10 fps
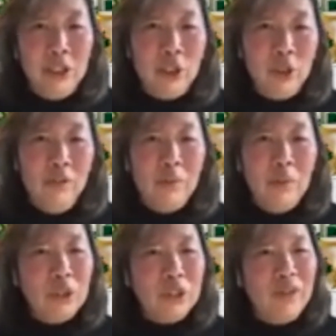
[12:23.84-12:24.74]
Two of the
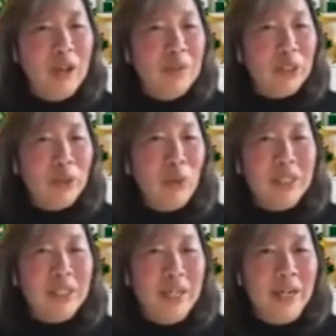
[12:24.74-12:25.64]
most famous
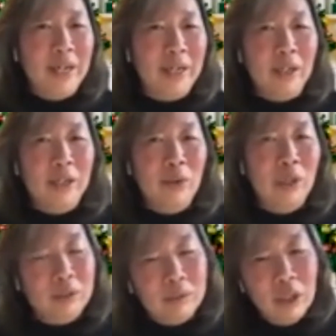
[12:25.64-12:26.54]
ones that well,